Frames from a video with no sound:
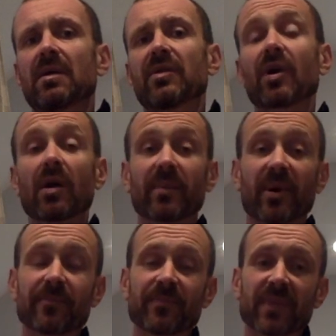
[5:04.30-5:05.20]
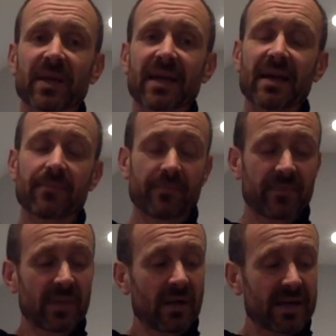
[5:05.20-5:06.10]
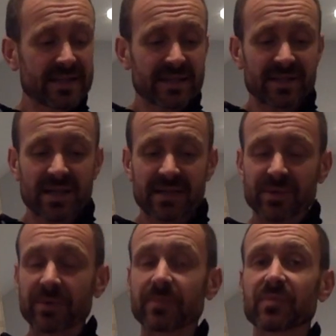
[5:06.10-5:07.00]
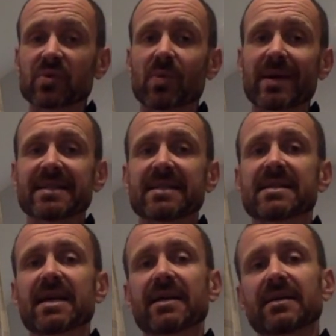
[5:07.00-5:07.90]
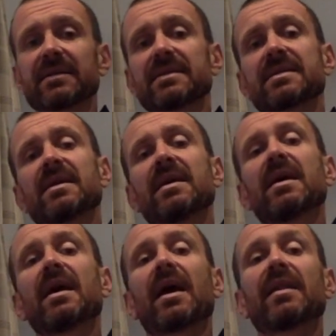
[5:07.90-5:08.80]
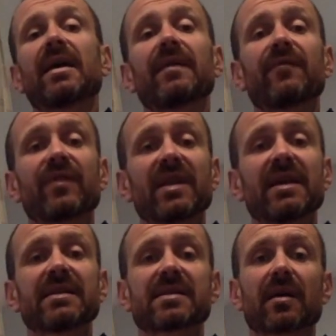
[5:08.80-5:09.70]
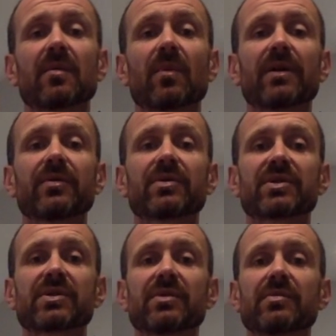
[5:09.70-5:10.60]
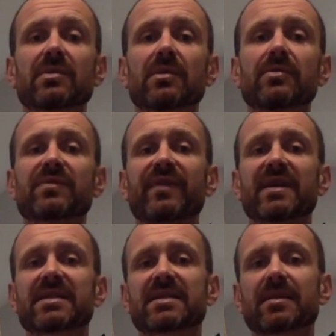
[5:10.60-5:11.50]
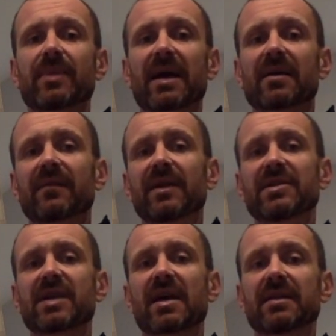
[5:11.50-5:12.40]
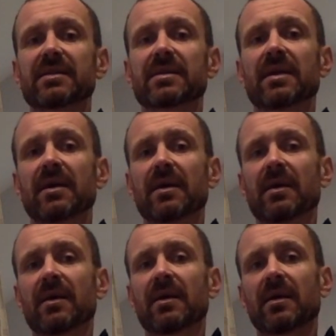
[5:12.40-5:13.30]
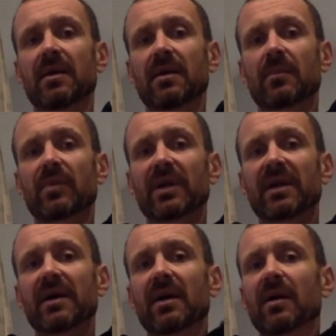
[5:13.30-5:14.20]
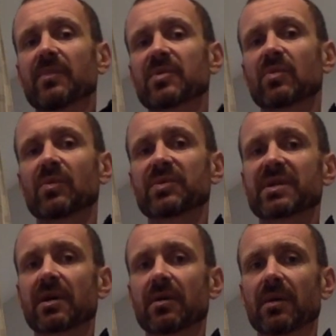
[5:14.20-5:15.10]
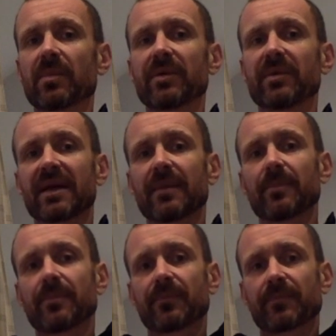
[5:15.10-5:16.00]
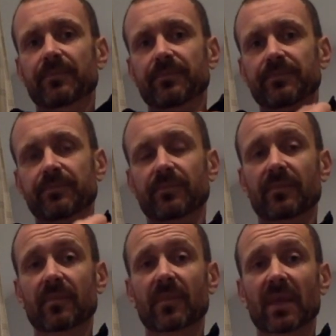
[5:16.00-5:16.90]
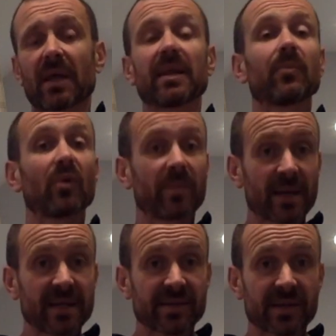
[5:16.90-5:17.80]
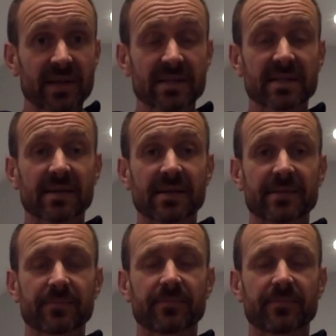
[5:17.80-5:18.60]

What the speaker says: the collarbone. Again, nice and gentle, 20 seconds. And then for the inside one, you just use loose fists, the back of each hand, bringing it up towards the collarbone again. And then we'll repeat on the other side.